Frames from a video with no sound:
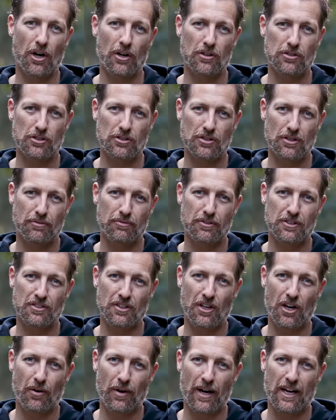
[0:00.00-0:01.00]
Coast
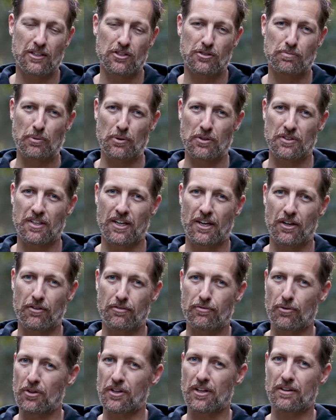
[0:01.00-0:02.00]
Physio and Sports Health
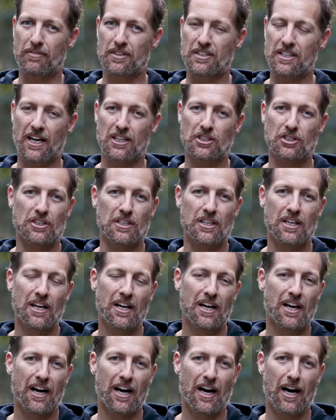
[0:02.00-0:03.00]
for the invitation.
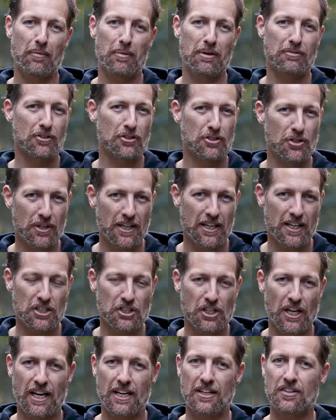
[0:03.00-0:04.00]
If you do get a
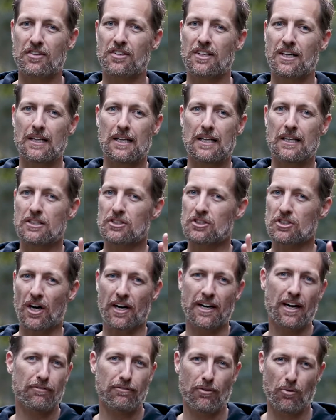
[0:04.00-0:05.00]
chance,
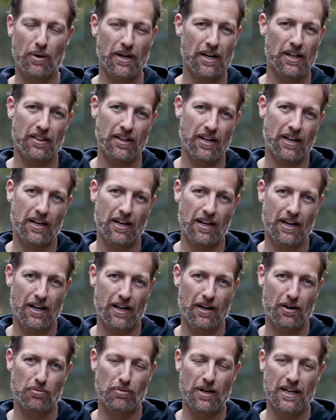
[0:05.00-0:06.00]
sign up for one of their
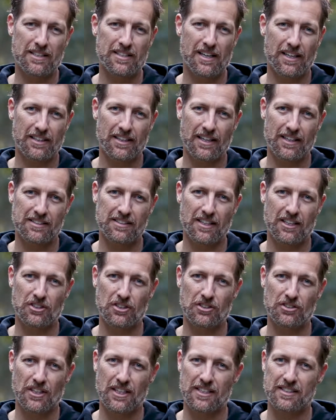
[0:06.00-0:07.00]
run technique
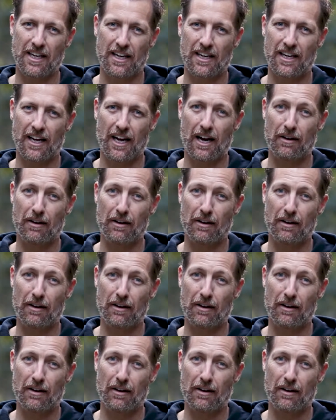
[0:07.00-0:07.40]
sessions on a Saturday